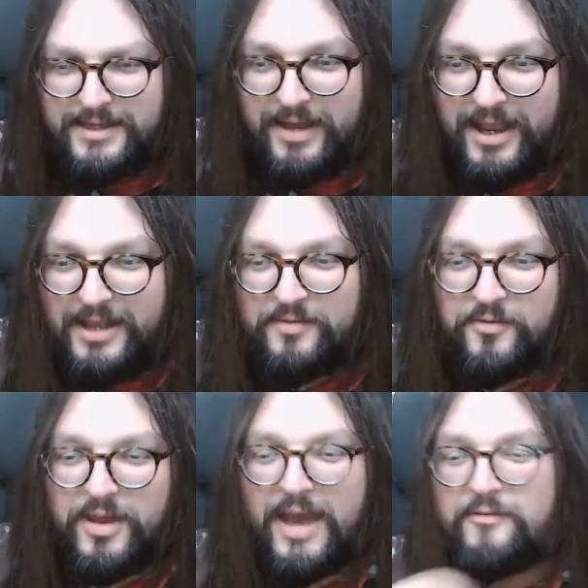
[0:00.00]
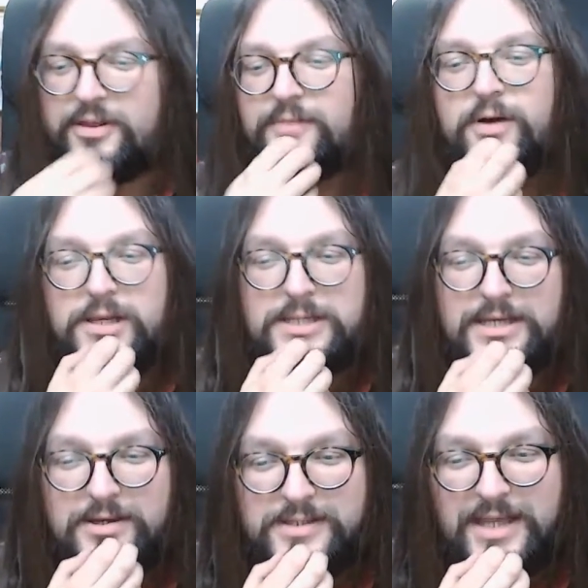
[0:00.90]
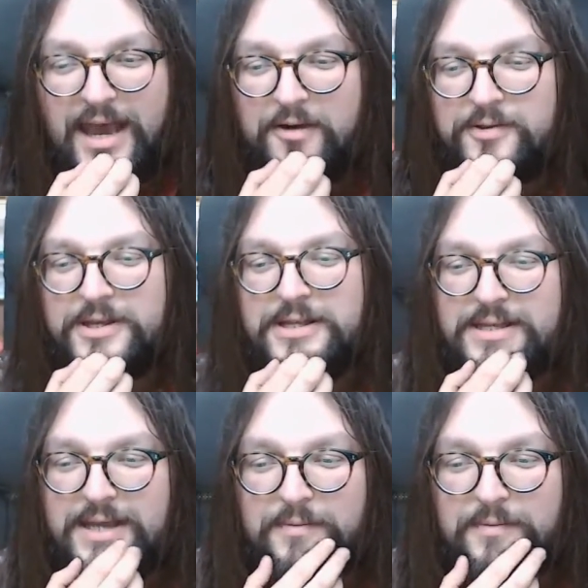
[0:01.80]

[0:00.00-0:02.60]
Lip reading: there kind of carefully polishing those down and